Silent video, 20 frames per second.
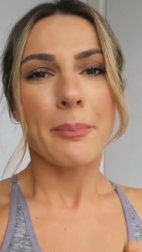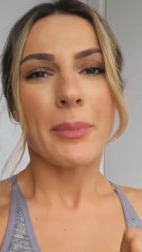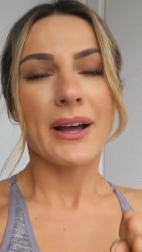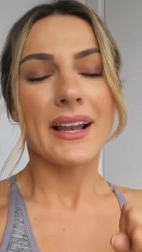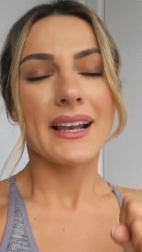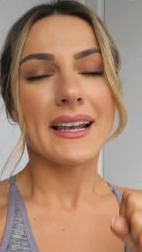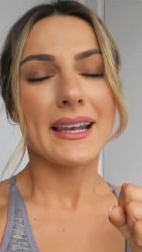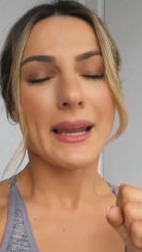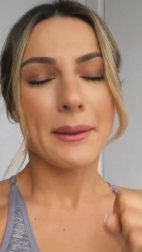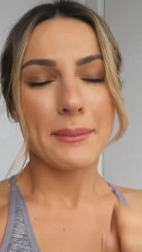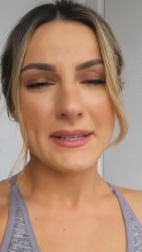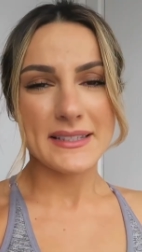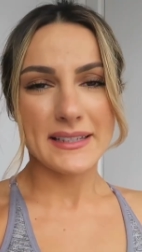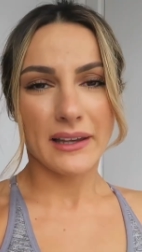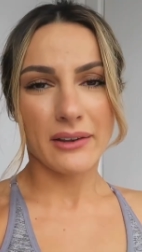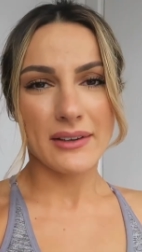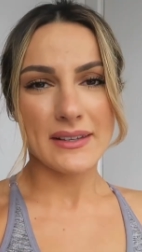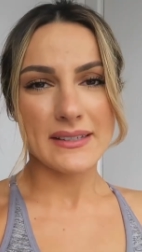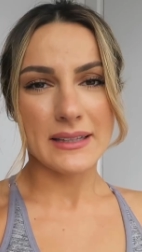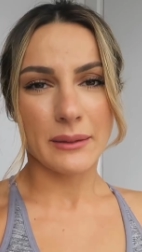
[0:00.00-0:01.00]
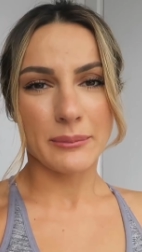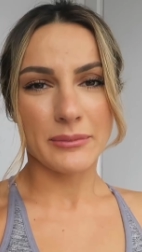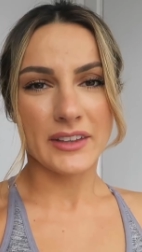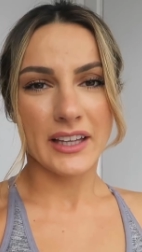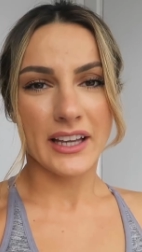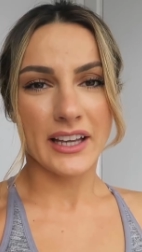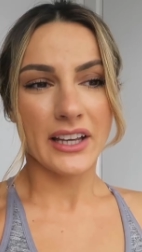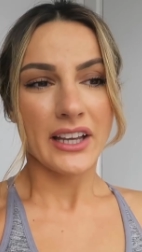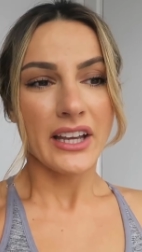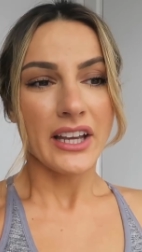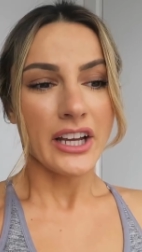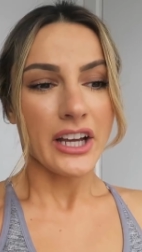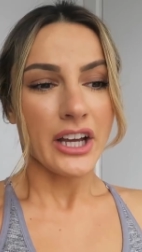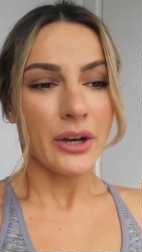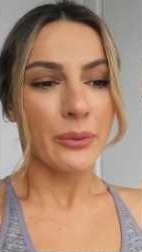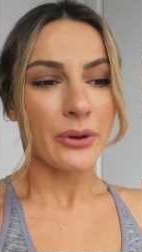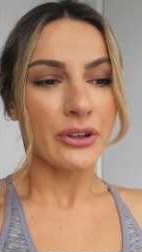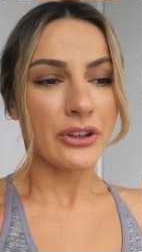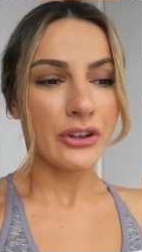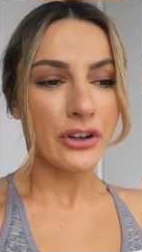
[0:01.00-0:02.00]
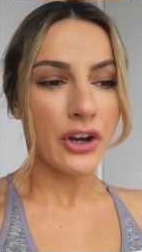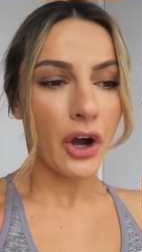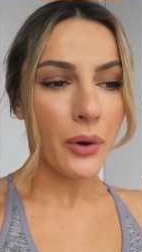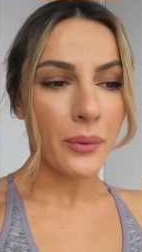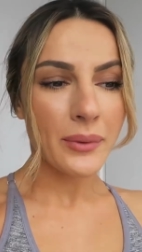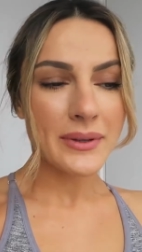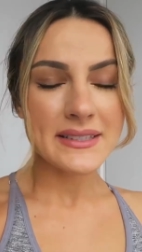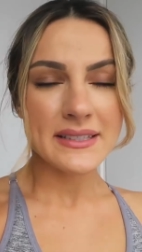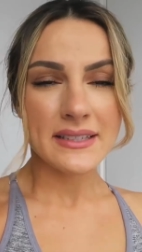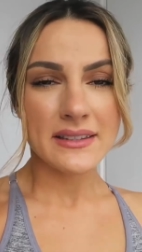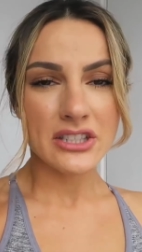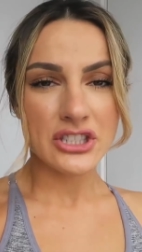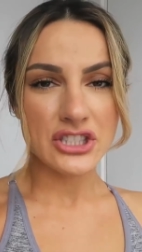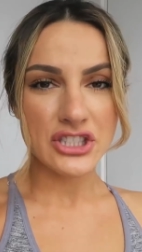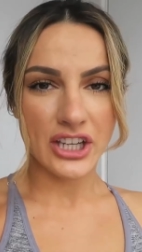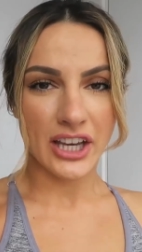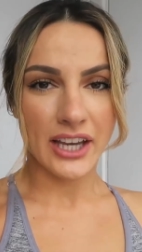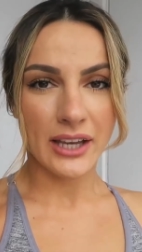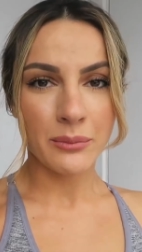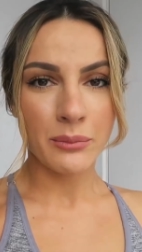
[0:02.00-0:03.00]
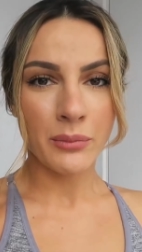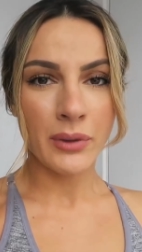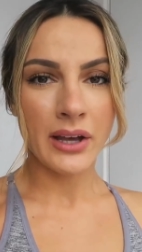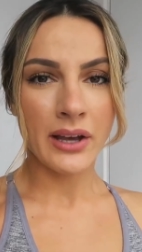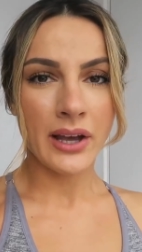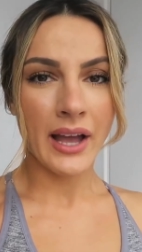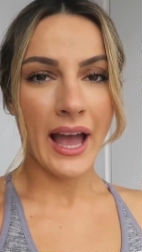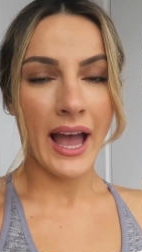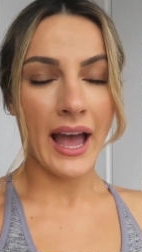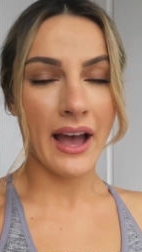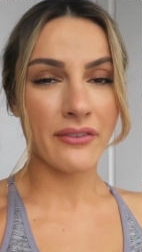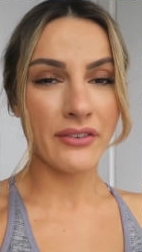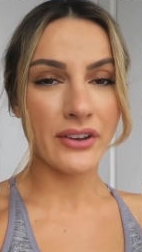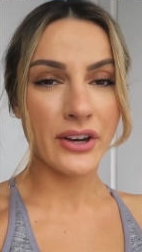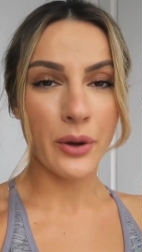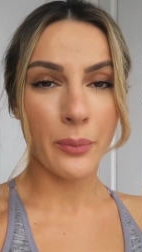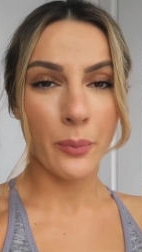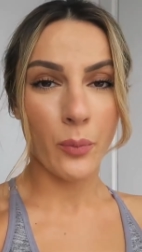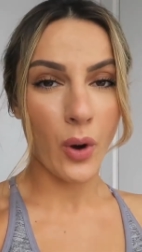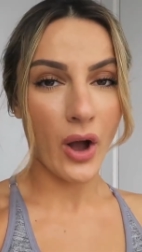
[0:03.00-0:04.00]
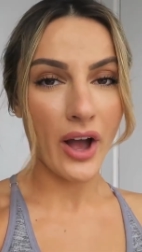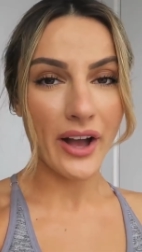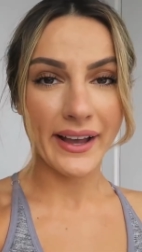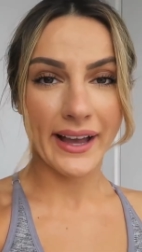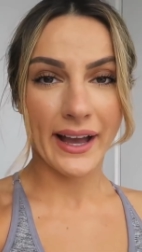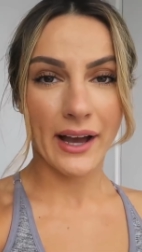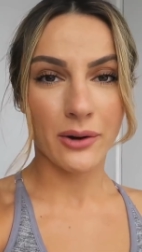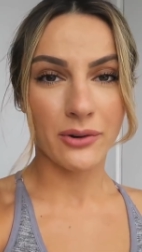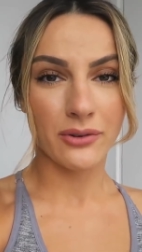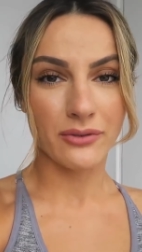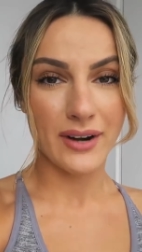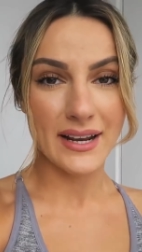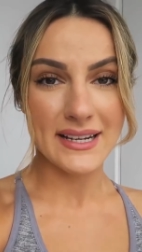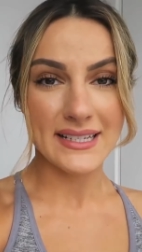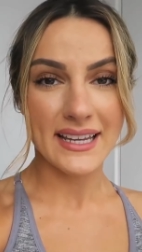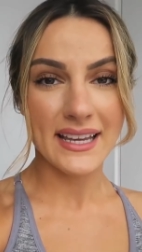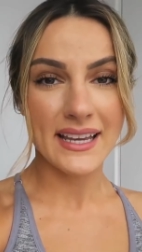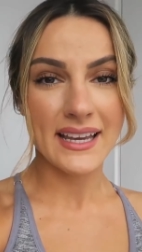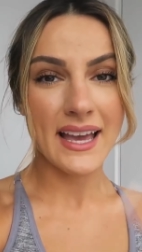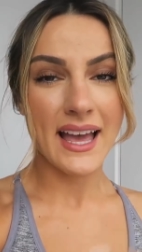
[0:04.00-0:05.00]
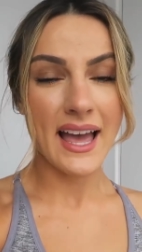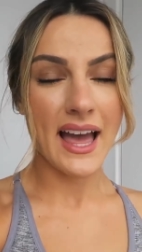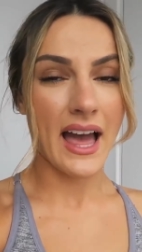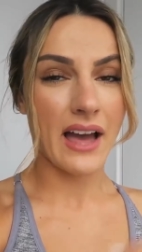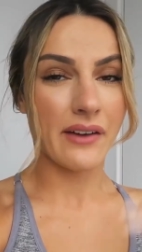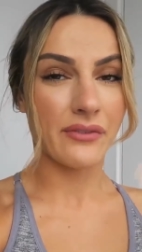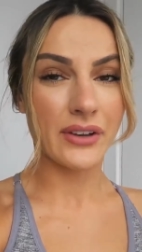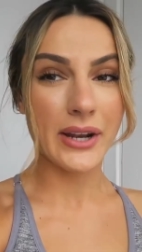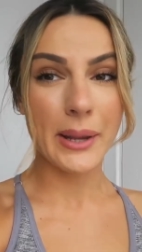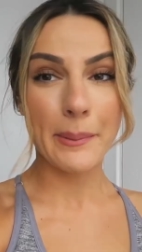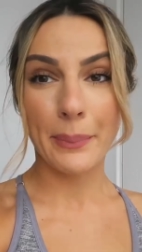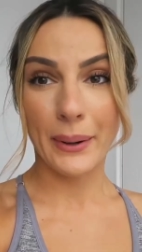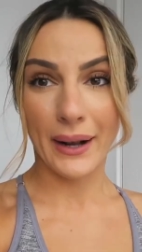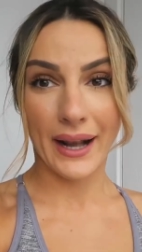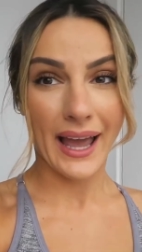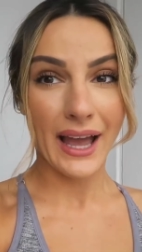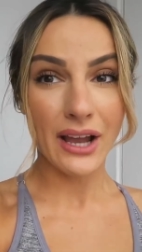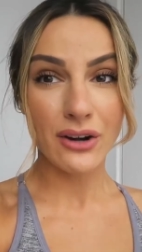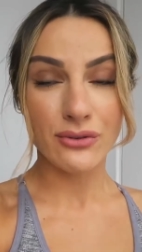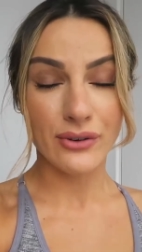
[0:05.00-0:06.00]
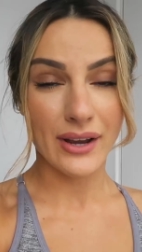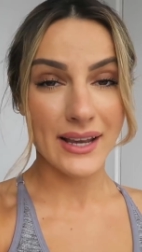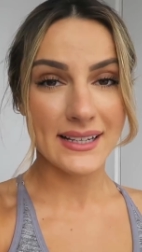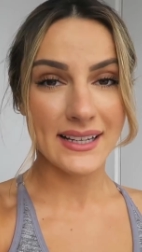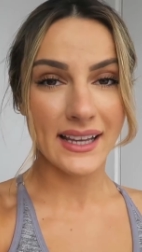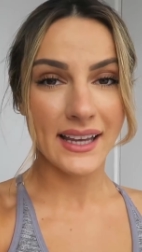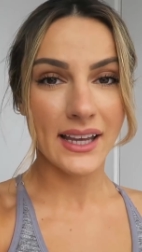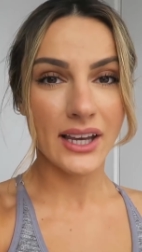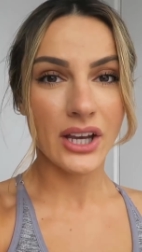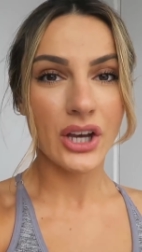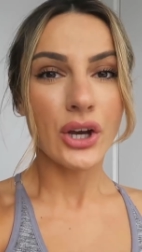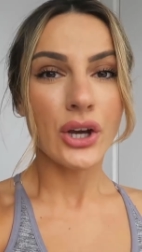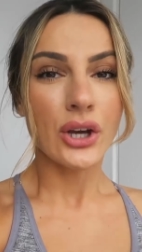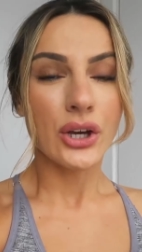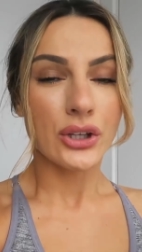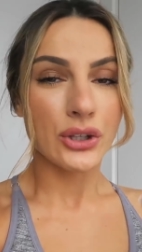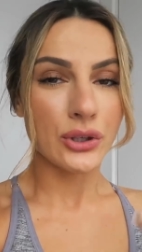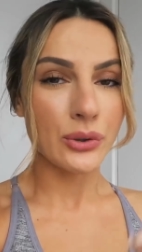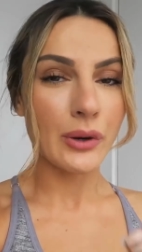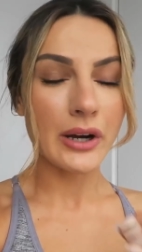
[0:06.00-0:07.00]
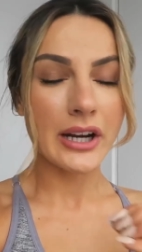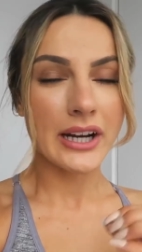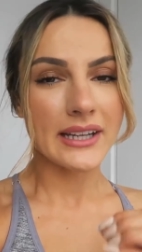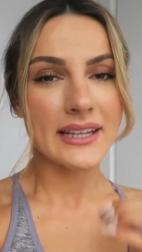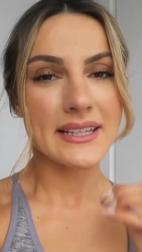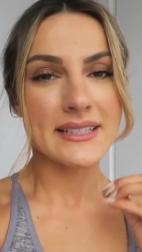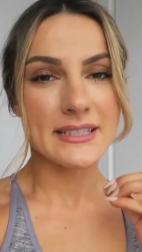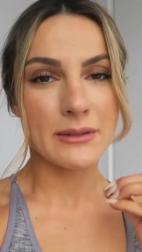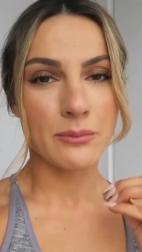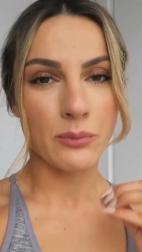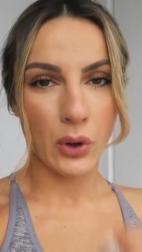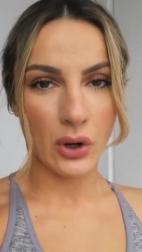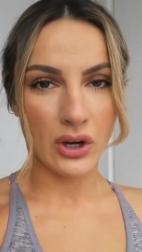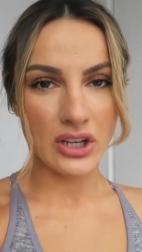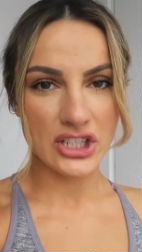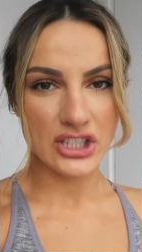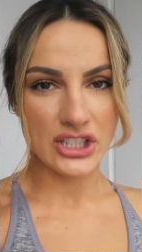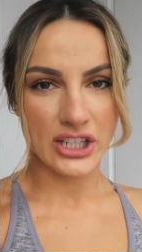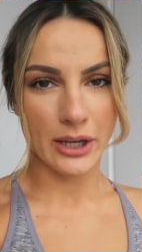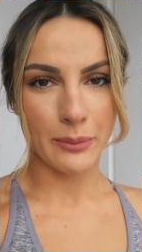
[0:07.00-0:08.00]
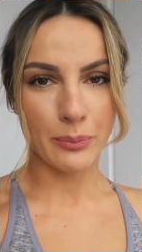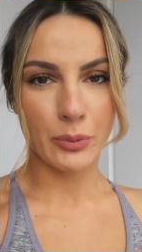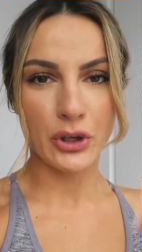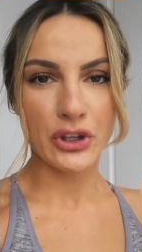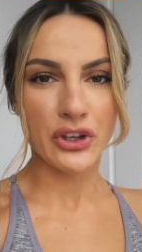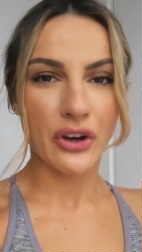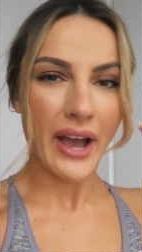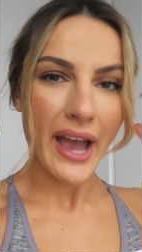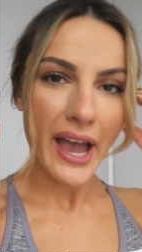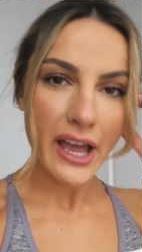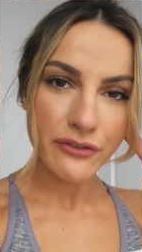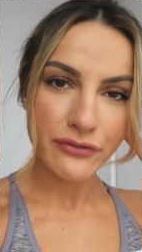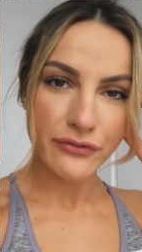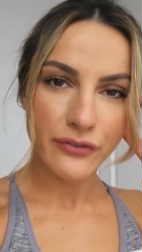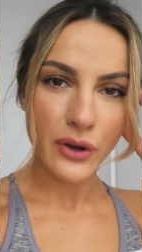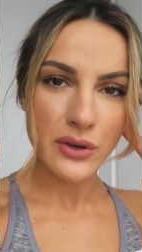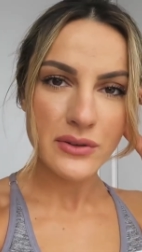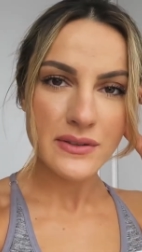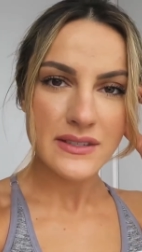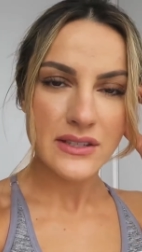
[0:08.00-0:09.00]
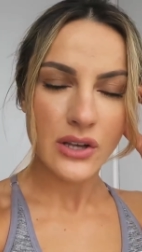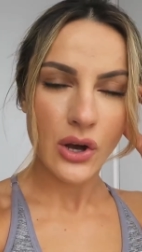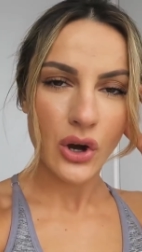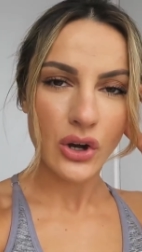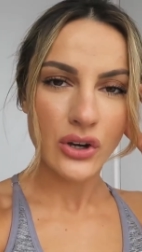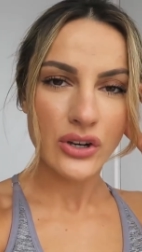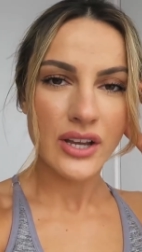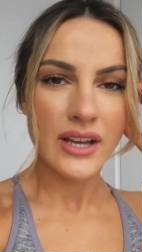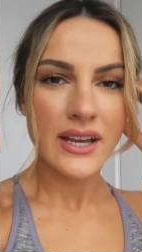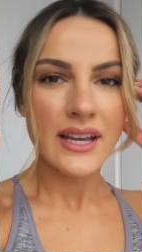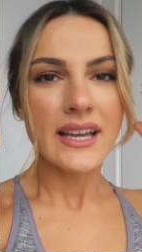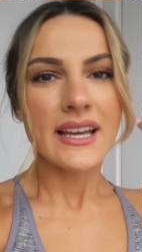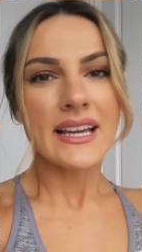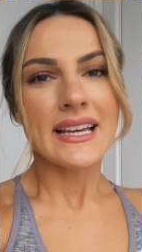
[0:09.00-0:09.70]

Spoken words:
But let me tell you something. When you go into the gym, having a workout ready, having a plan ready, you are going to demolish it. Put your headphones on.